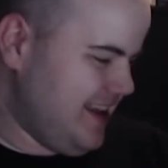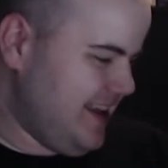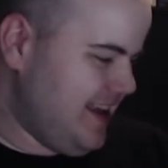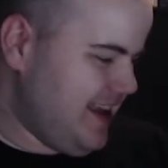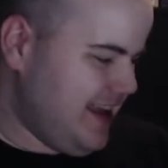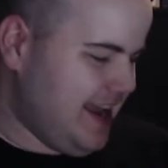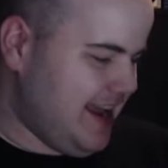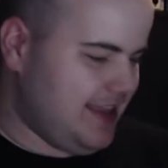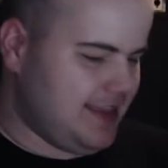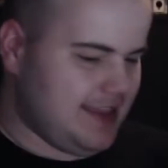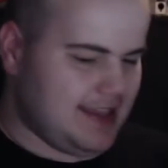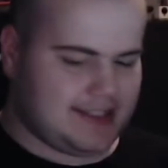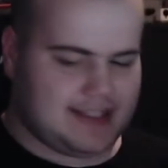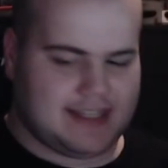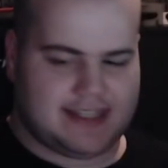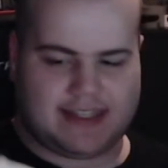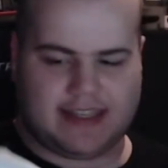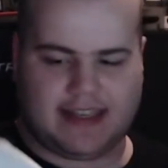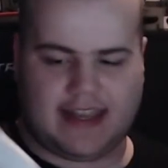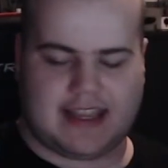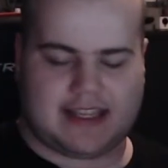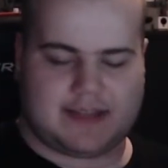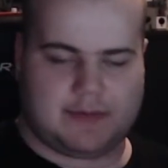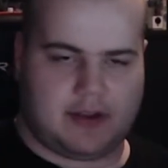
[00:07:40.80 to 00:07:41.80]
And this is
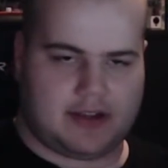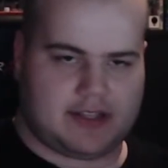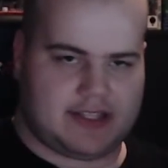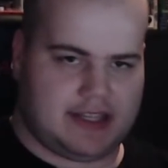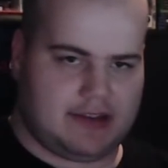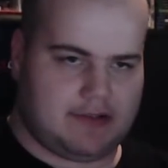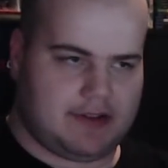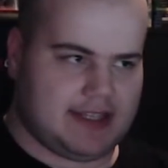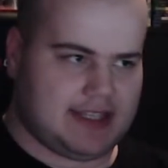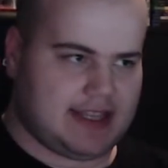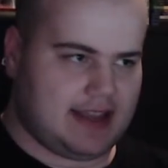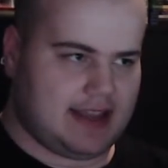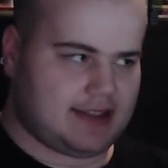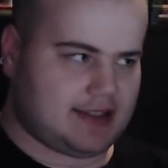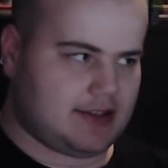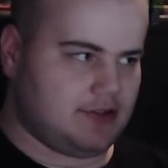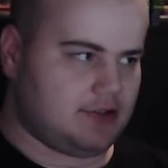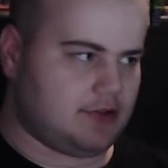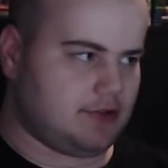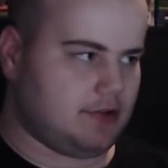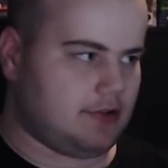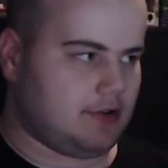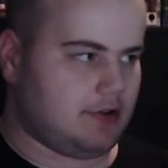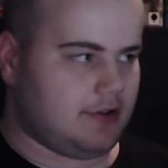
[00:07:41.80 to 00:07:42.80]
an Xbox Series S
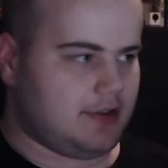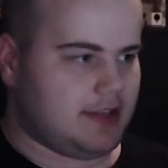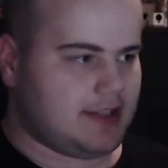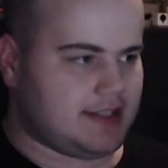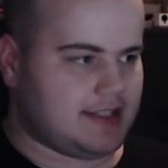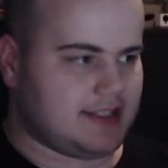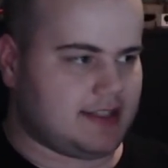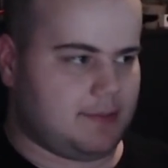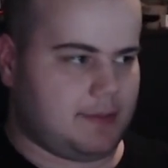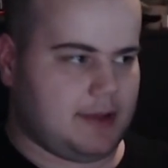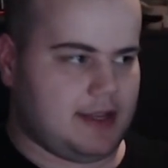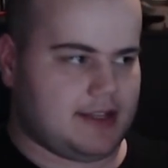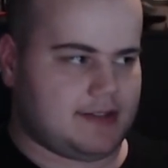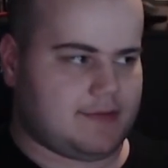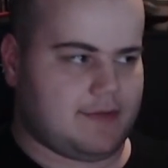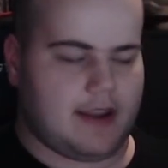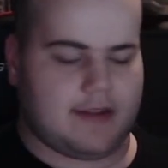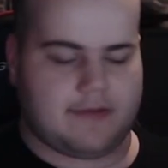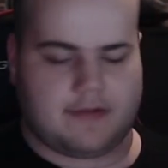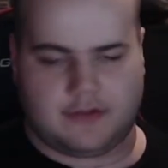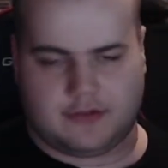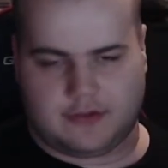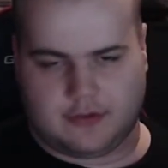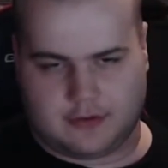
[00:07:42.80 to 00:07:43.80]
controller. This is a
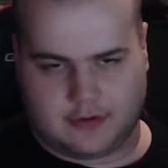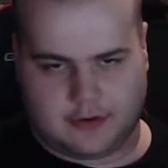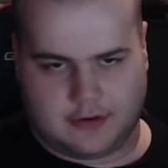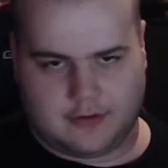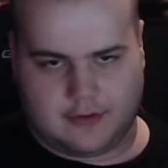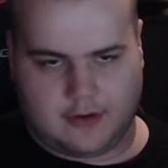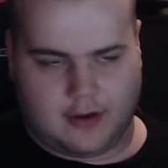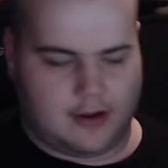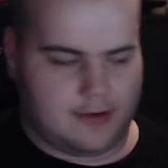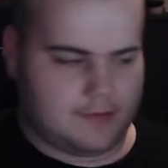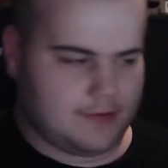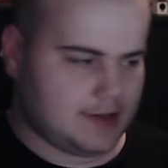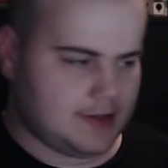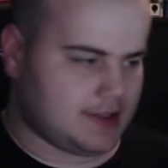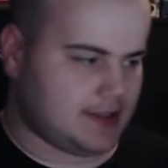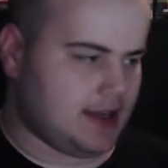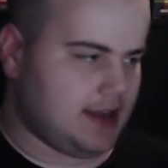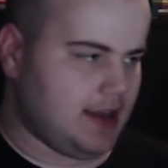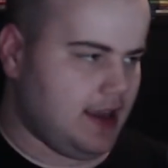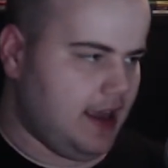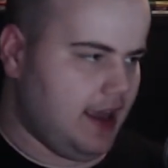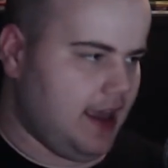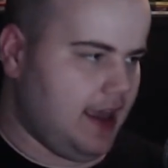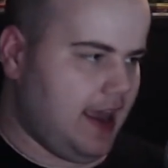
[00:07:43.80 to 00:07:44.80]
PS5 controller, obviously.
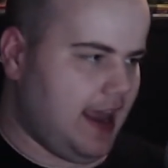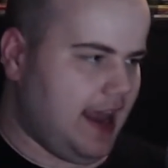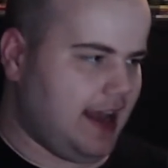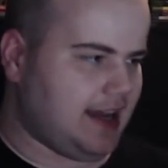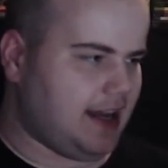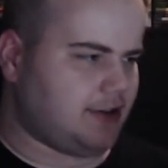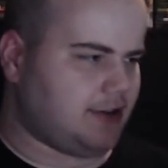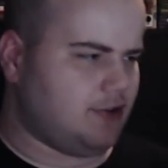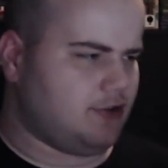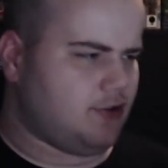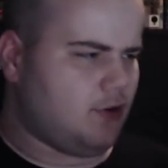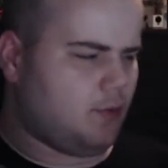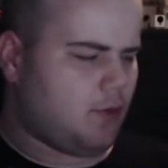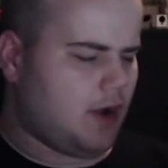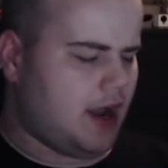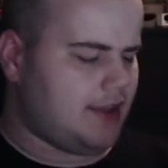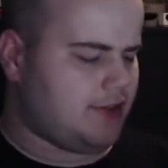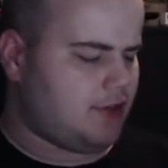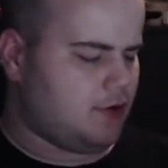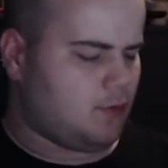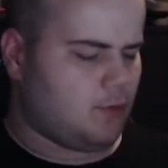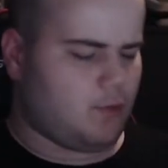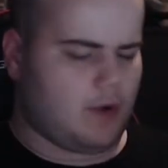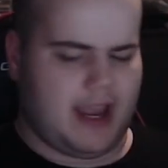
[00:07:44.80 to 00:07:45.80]
And I don't know why
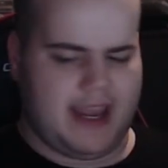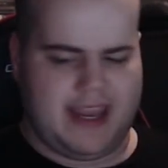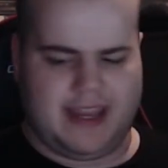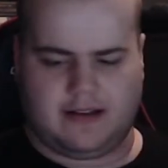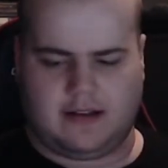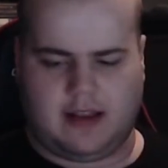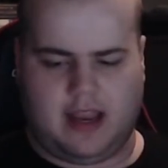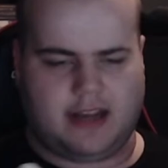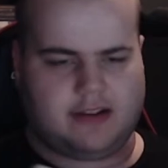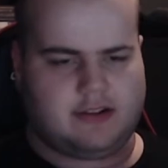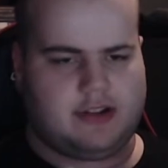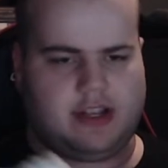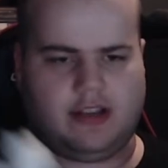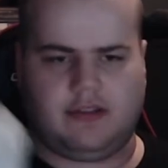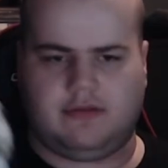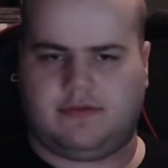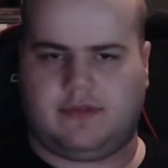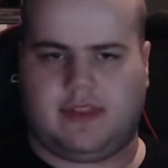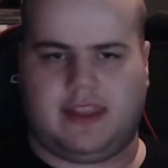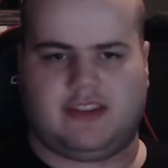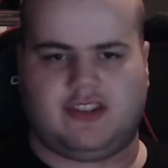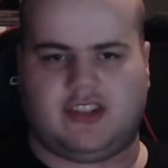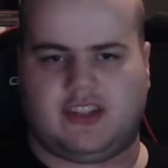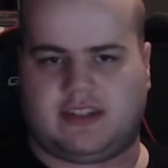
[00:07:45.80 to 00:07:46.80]
they're white. I don't know.
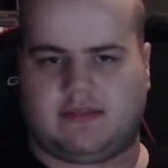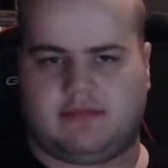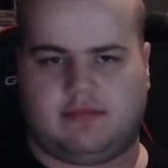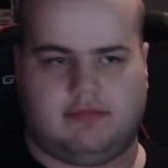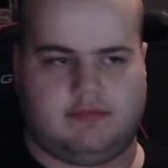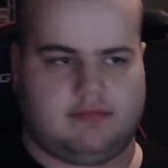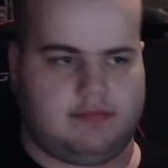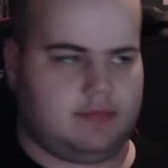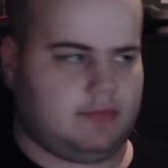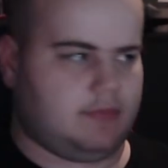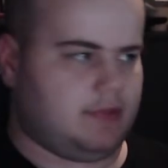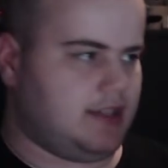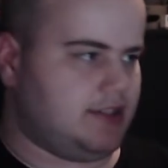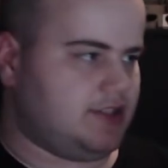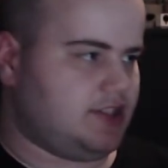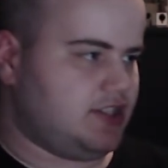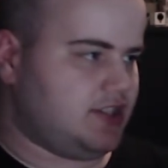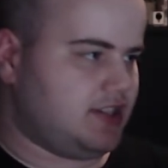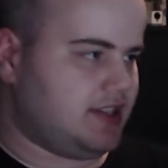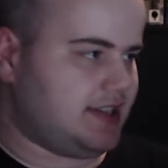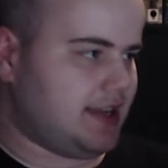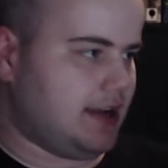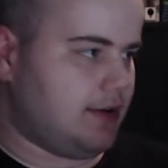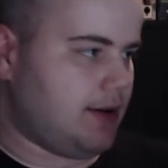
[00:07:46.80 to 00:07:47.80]
This is
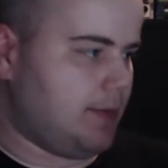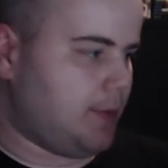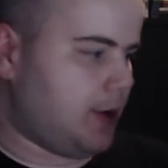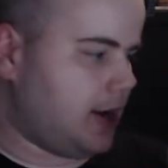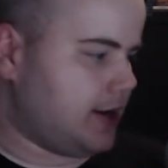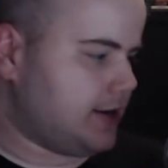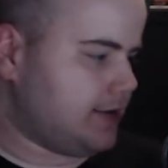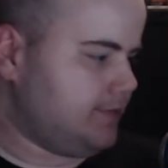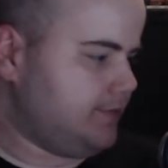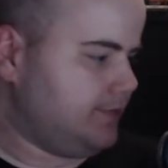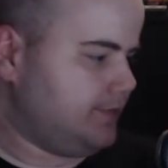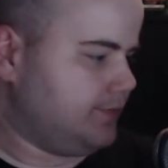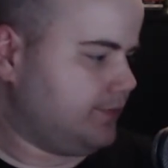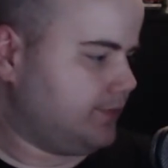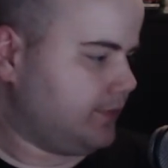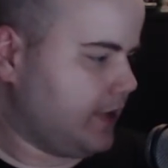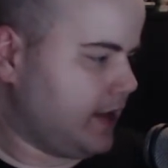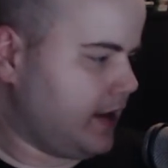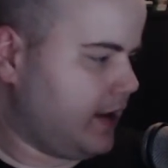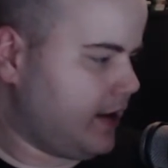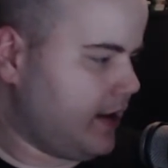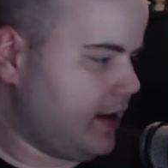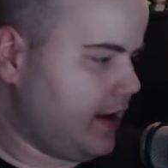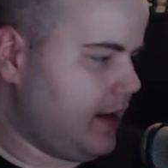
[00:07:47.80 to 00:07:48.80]
just how I bought them.
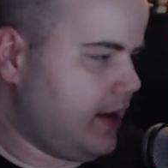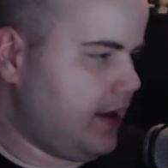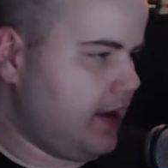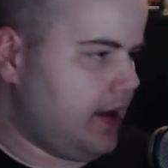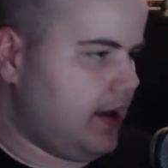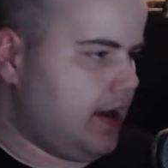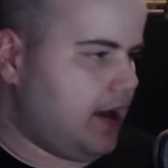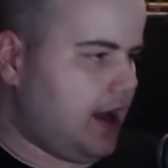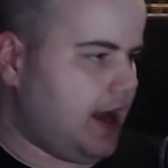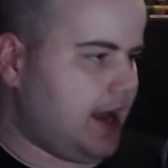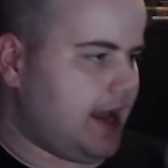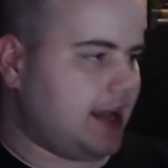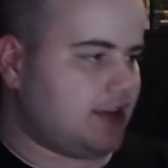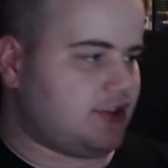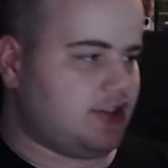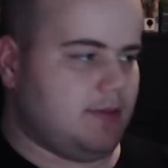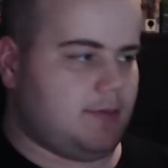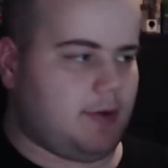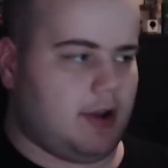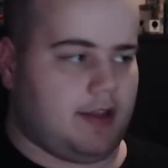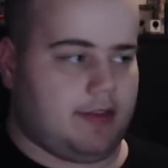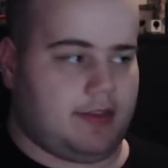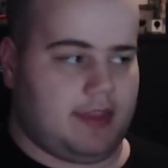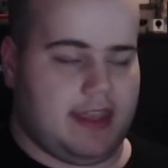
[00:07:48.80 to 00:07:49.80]
I actually
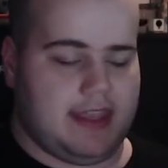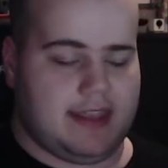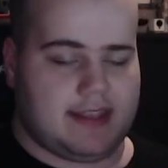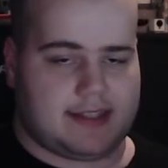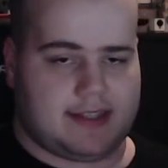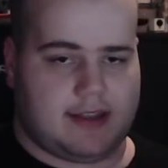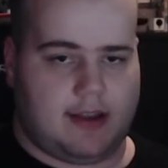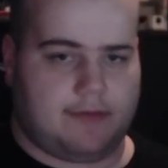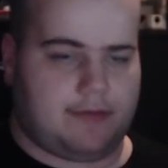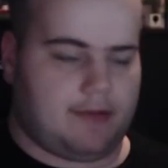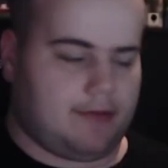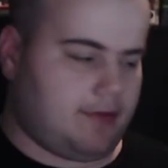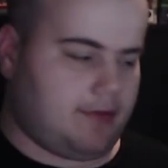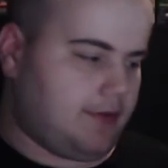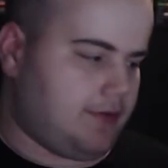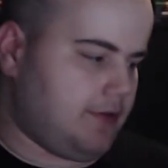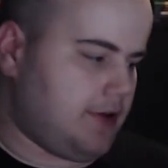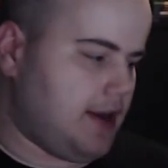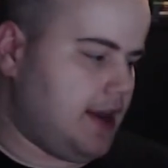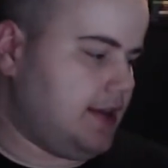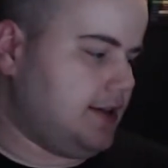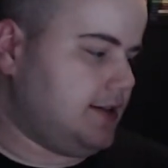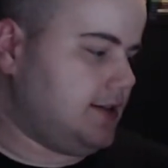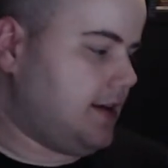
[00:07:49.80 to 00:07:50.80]
bought this off of a
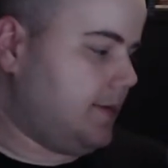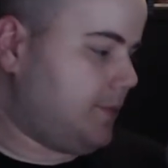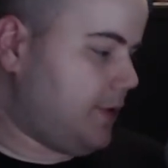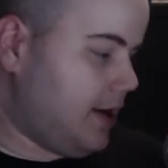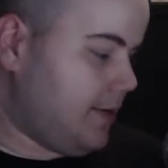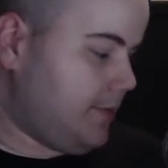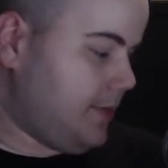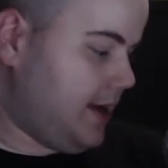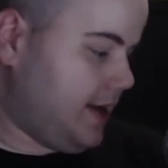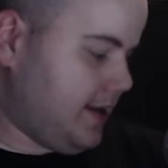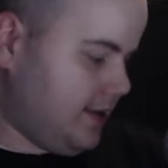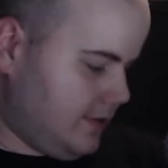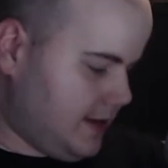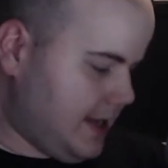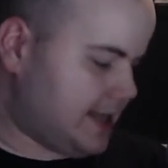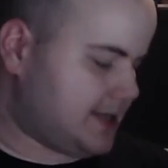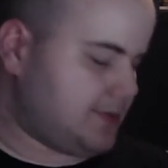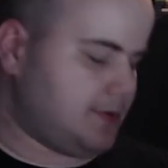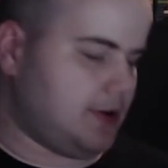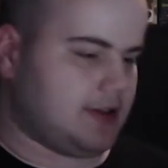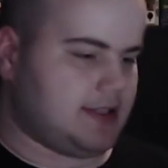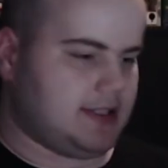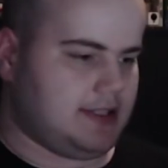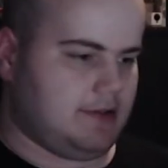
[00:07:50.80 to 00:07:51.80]
friend. I bought my
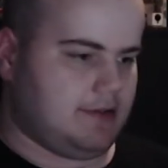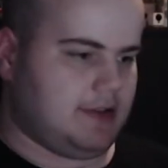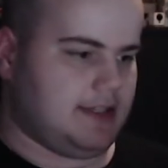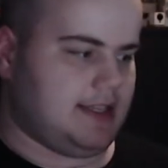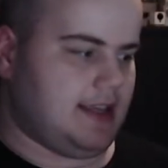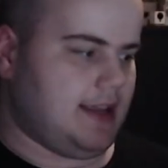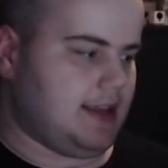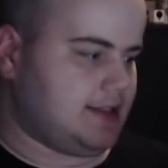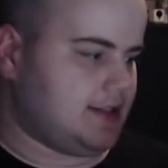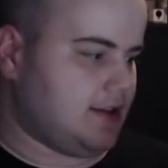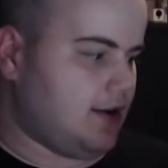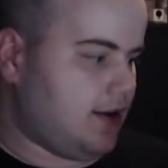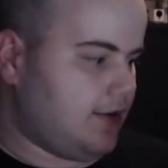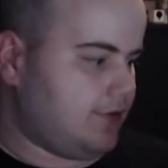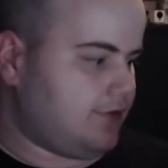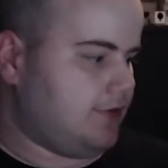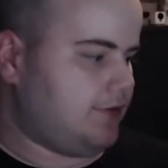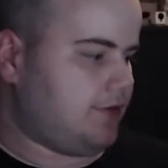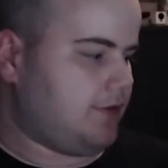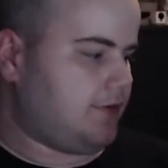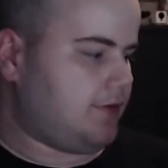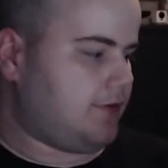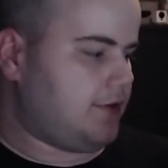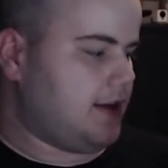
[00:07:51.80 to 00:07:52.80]
Xbox Series S off of
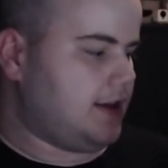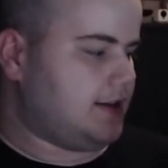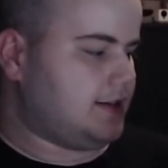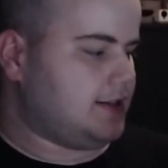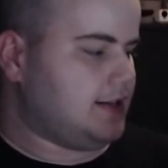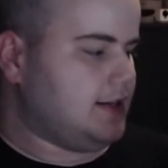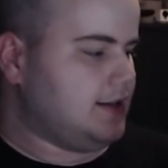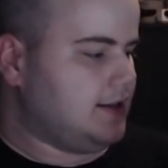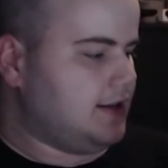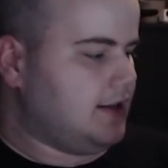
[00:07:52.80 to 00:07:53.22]
a friend.